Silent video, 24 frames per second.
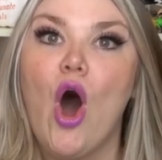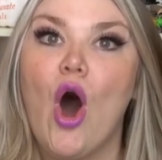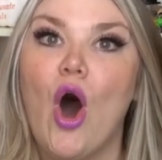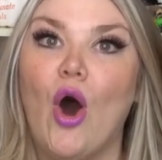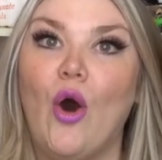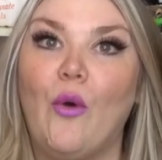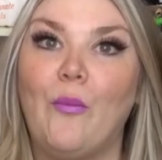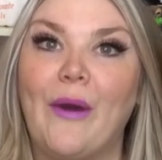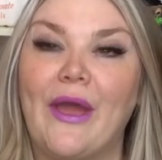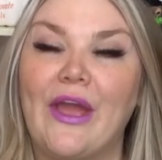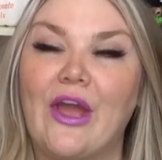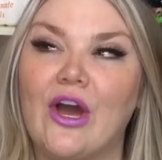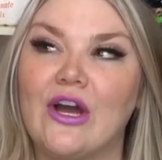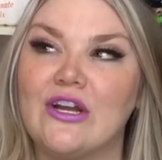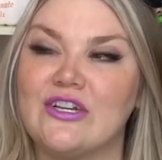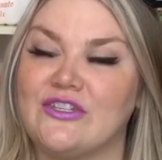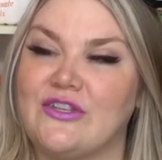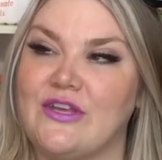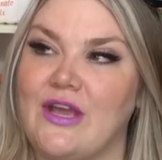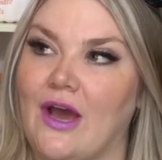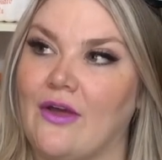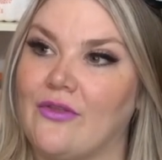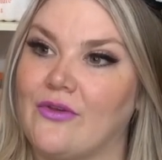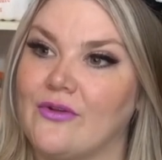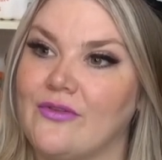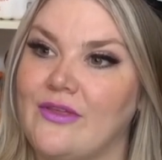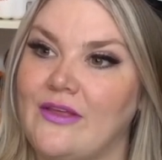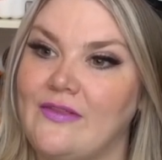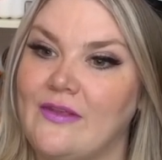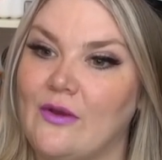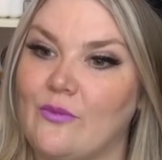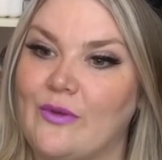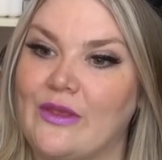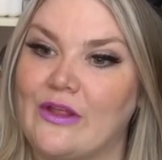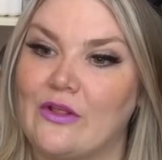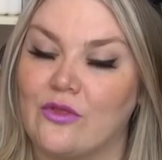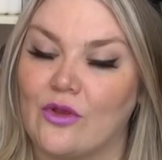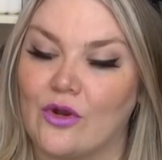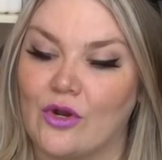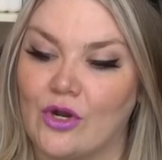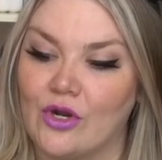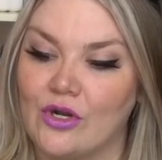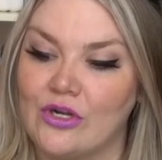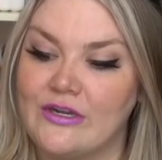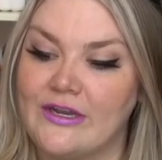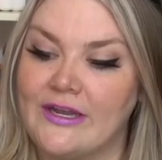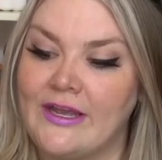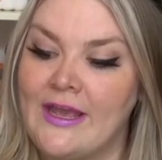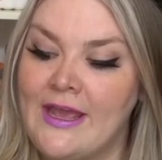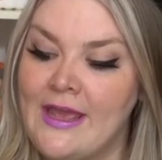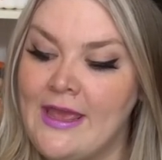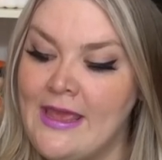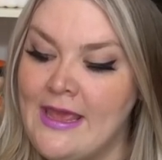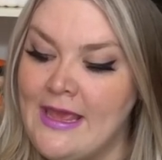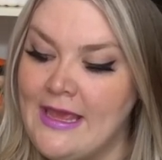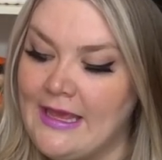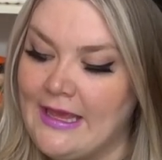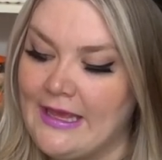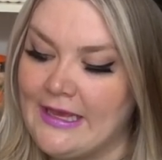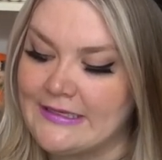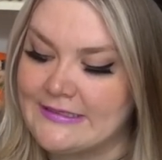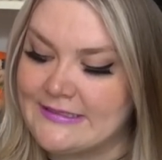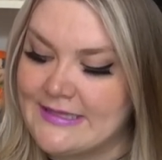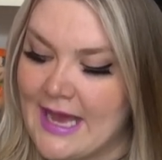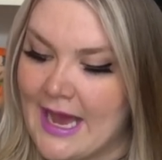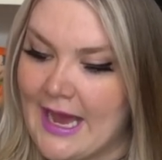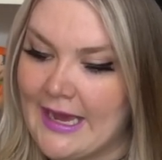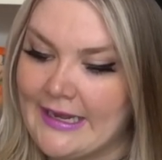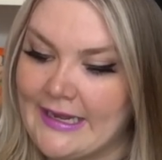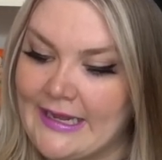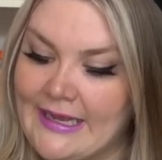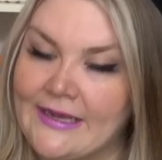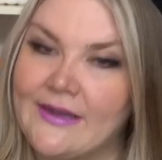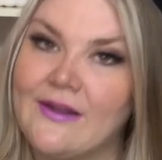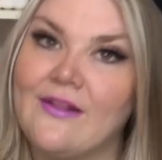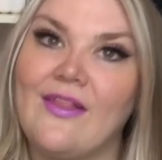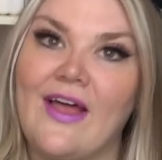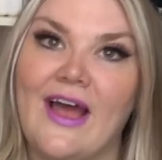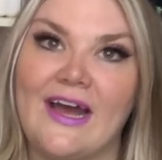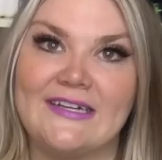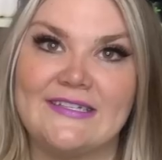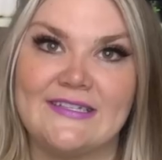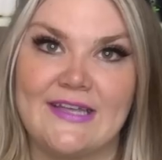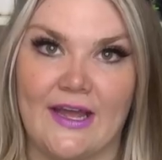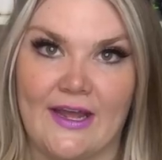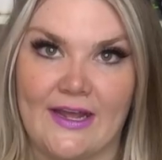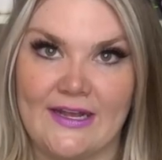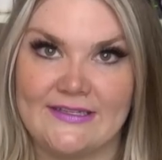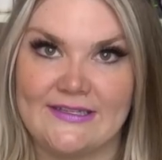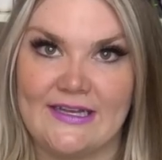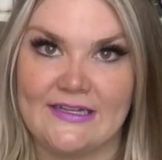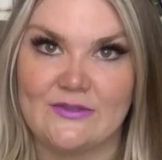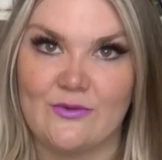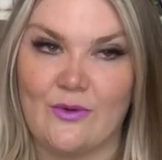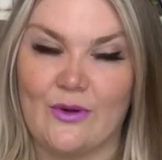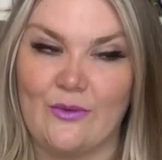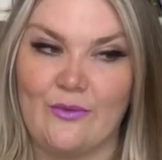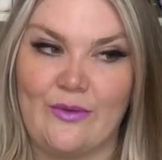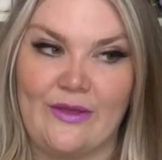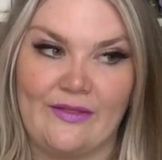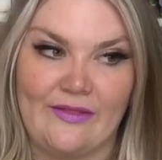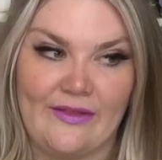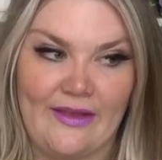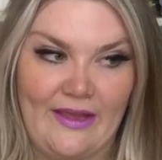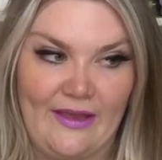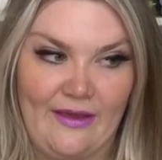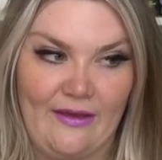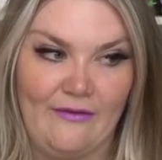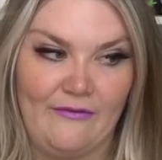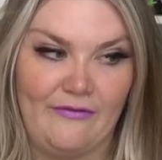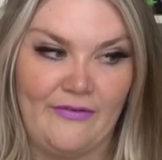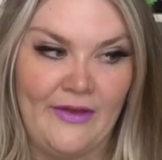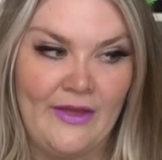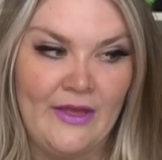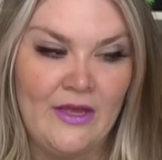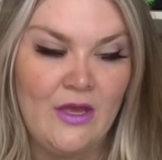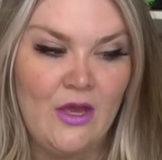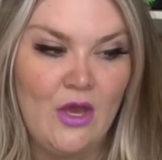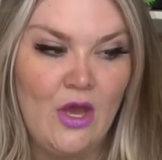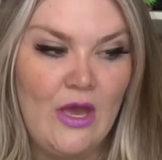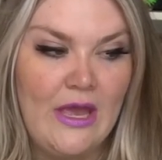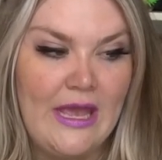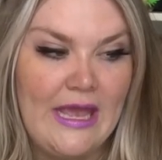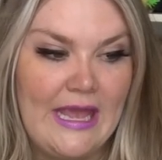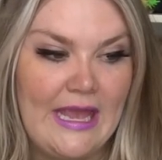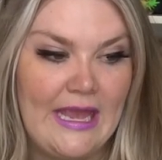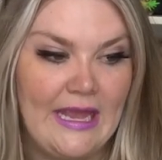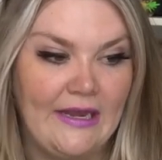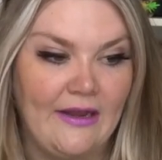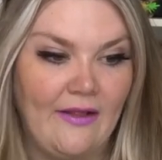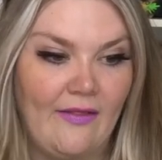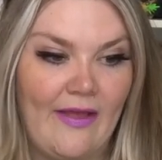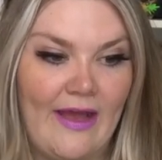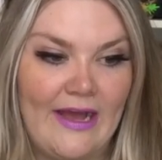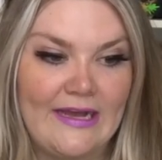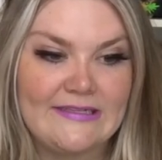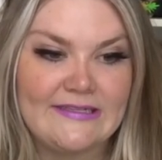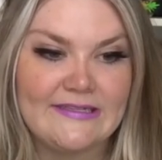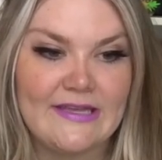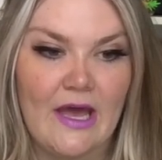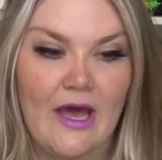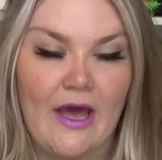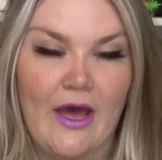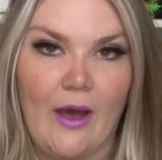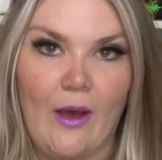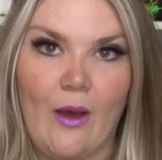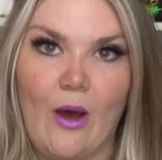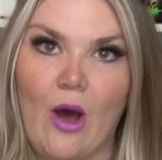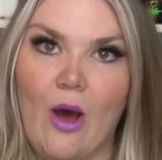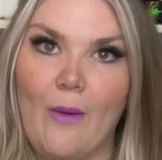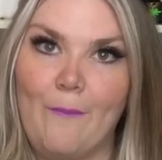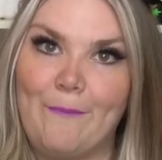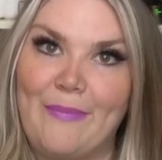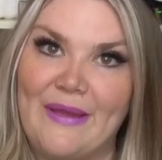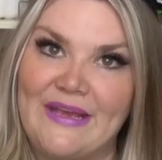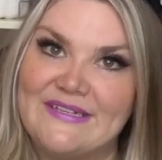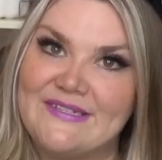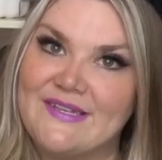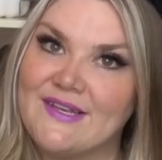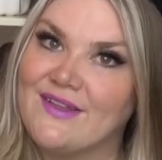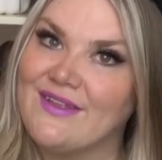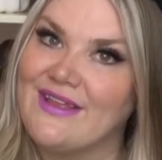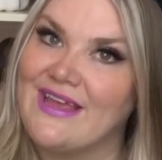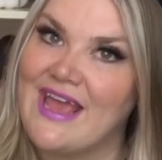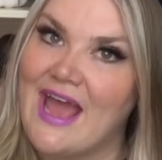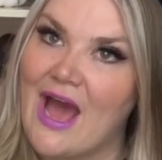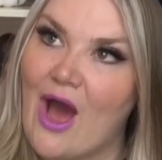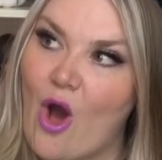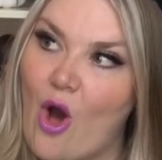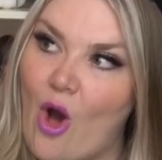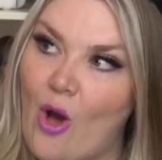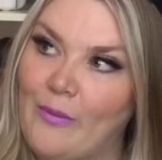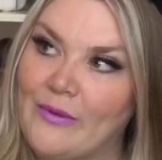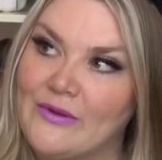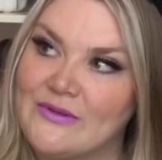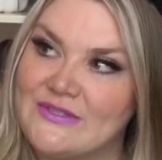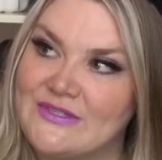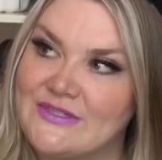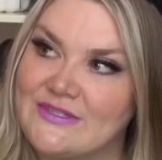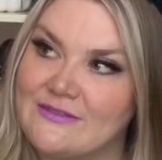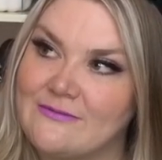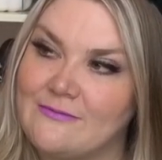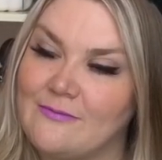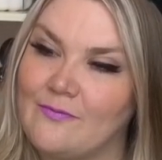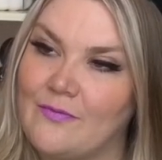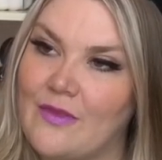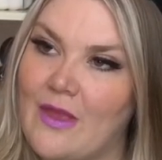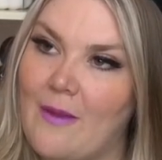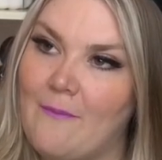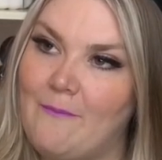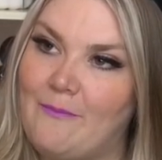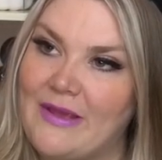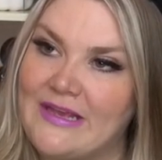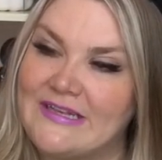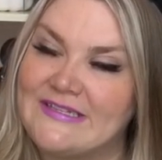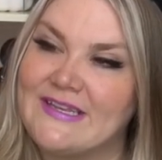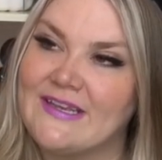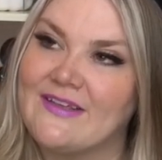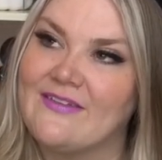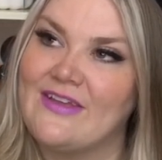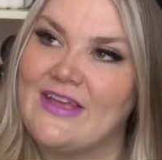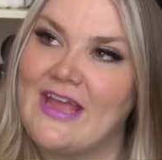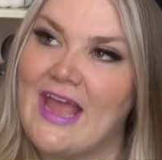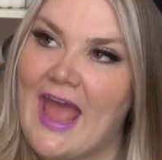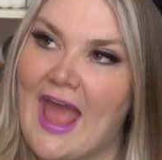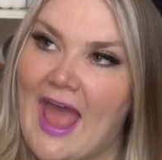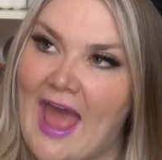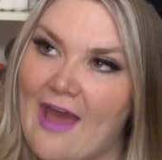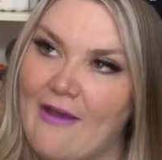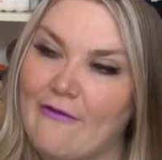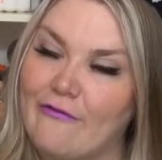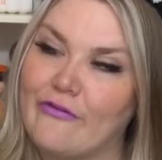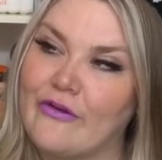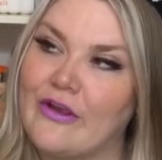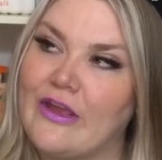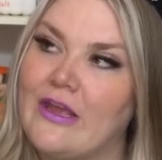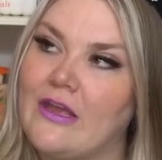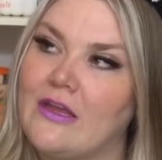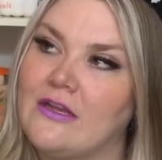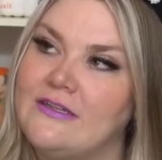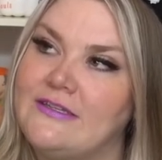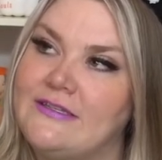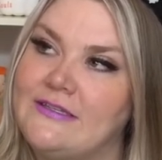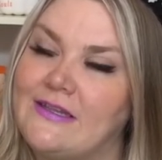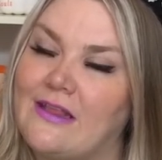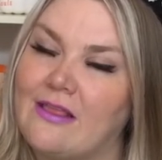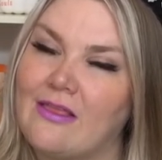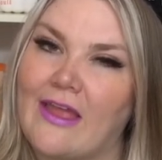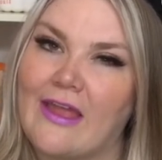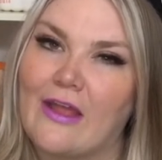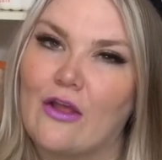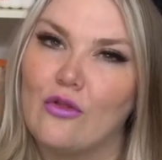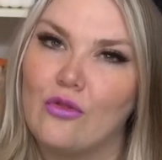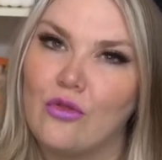Oh my gosh, the other thing that we learned is that in Alaska, because that's where we live, in Alaska, basically almost, basically every like